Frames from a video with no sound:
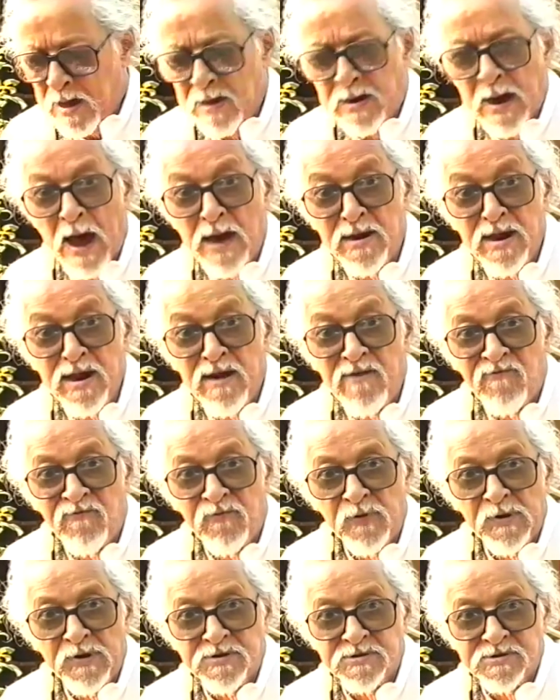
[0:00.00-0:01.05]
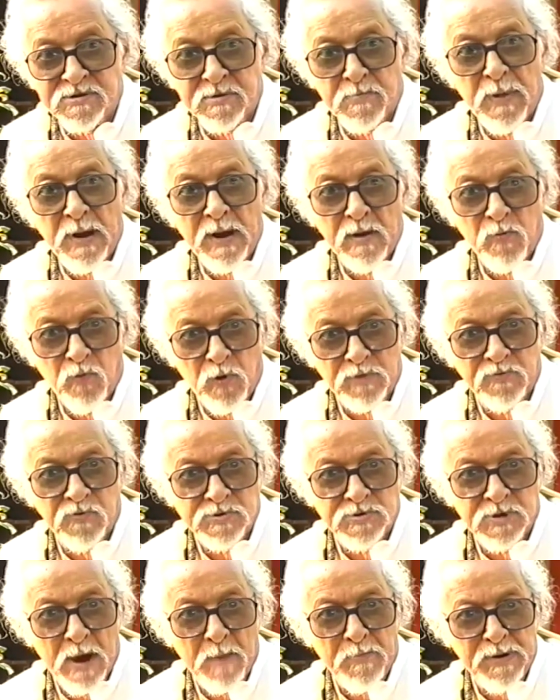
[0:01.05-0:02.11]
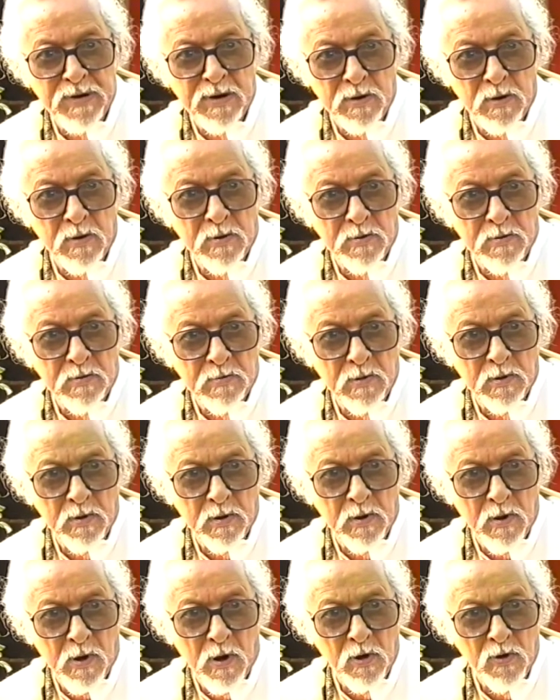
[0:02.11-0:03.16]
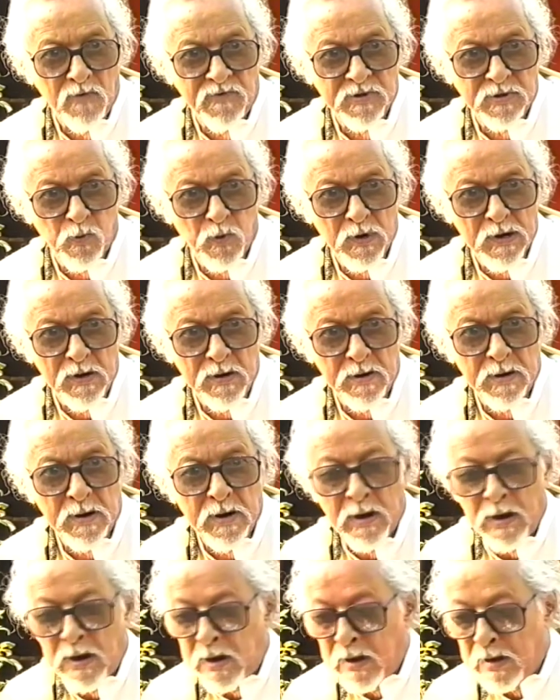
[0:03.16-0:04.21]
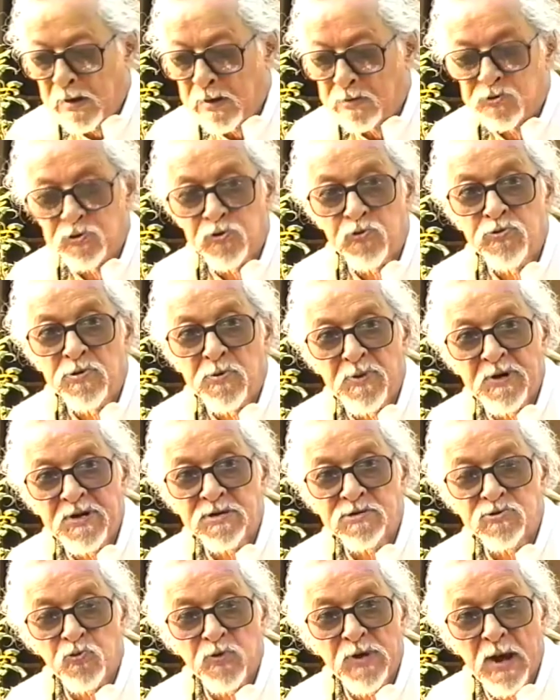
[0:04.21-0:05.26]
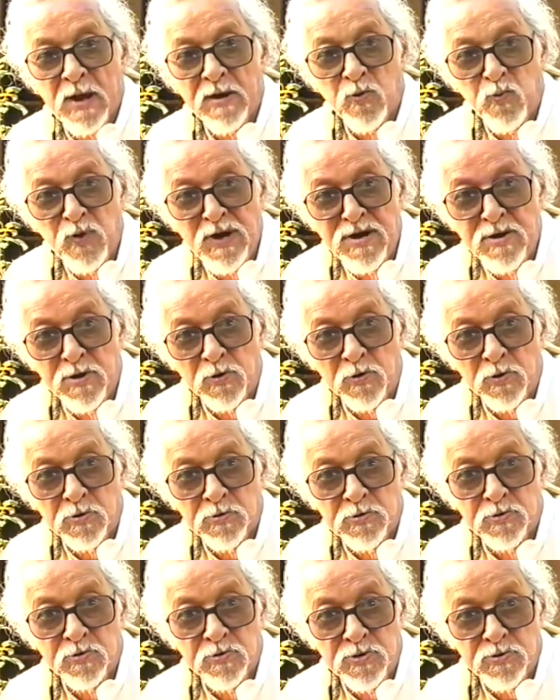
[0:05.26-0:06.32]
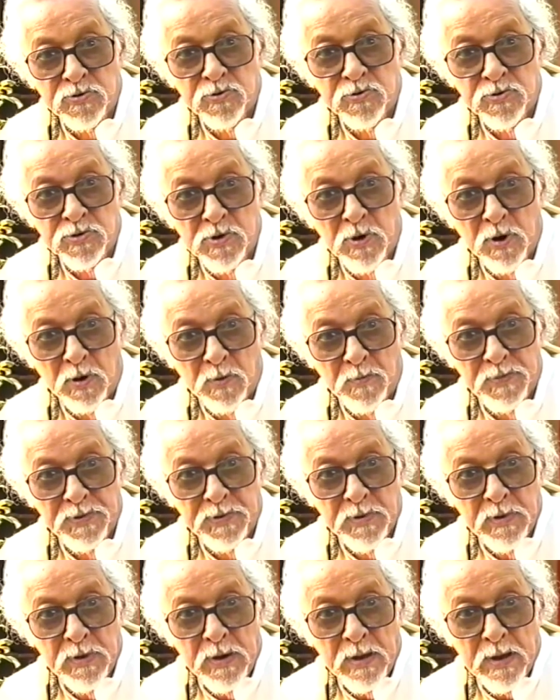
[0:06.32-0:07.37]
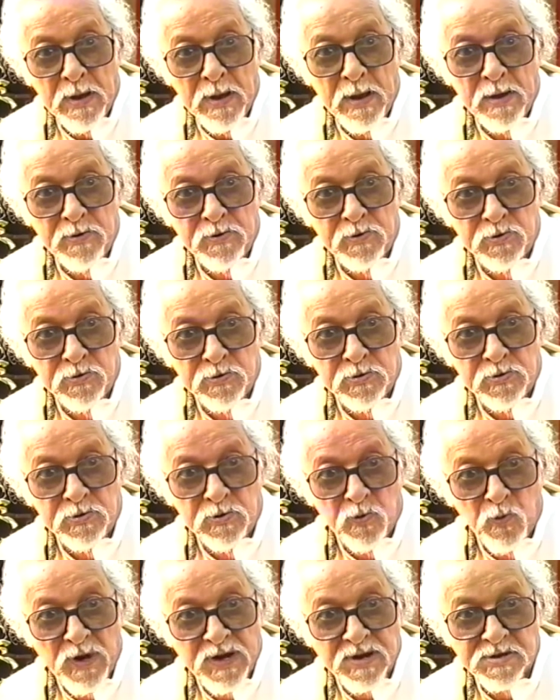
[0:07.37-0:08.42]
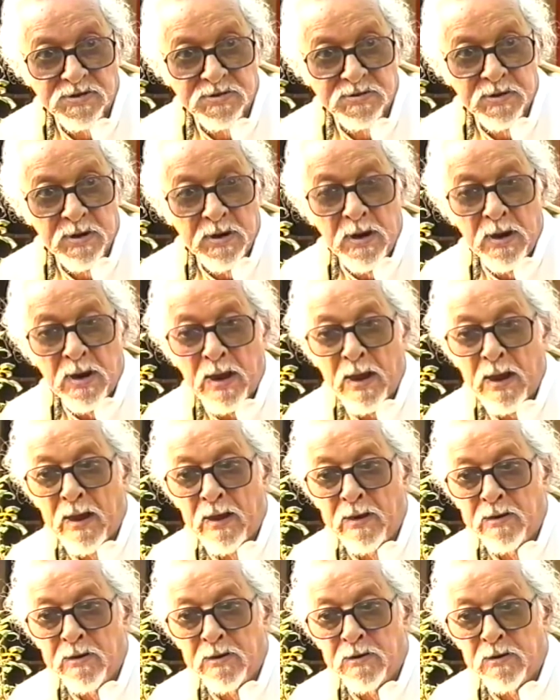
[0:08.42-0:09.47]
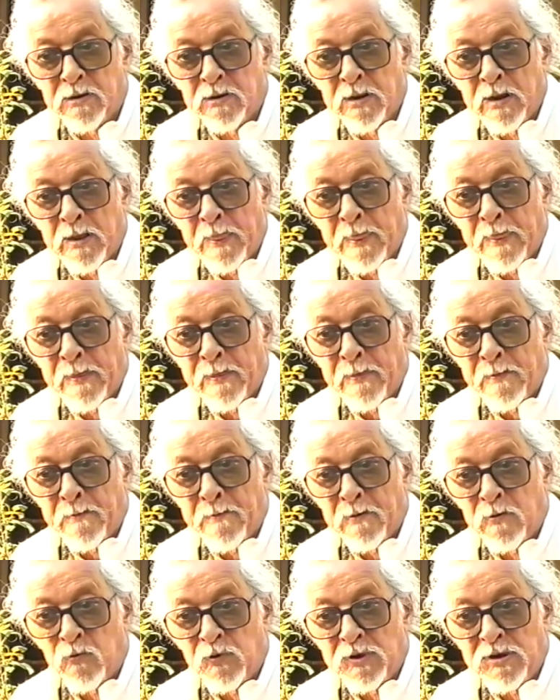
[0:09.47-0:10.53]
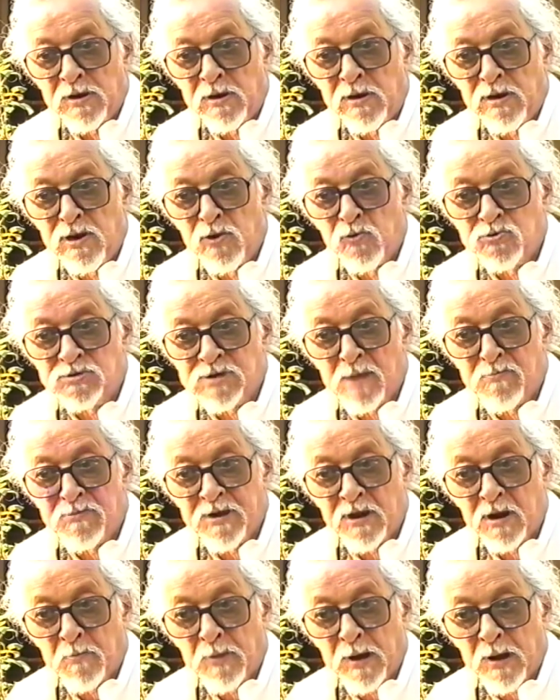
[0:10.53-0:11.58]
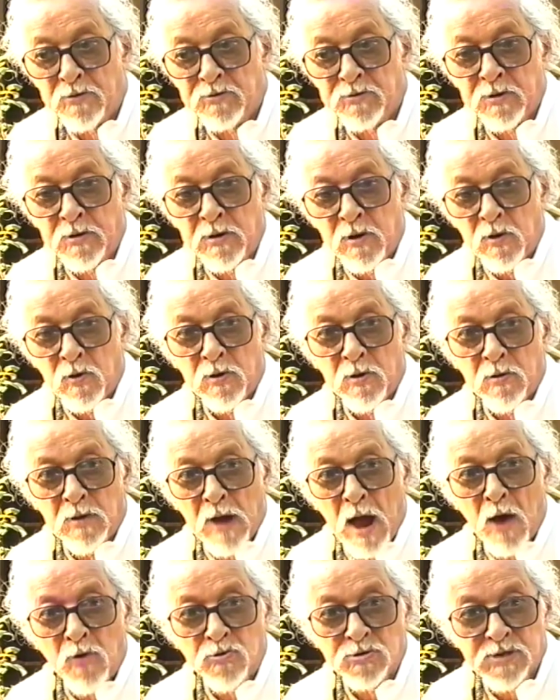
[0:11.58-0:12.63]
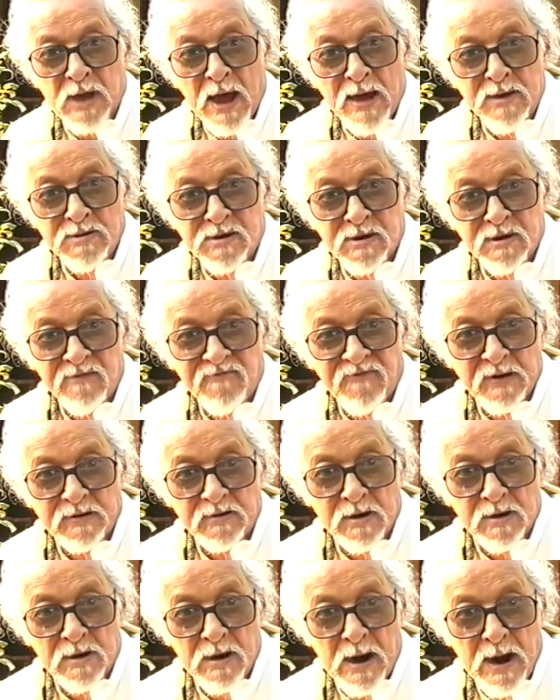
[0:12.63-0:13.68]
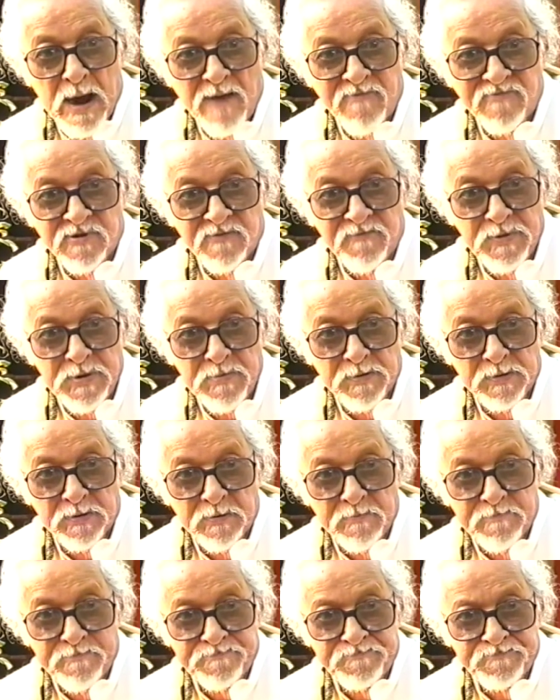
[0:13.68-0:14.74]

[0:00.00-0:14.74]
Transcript: and uninfluenced by what was happening all over the world. Through the British, we had a window to Europe and to the West, and we knew something about how science had affected the lives of people,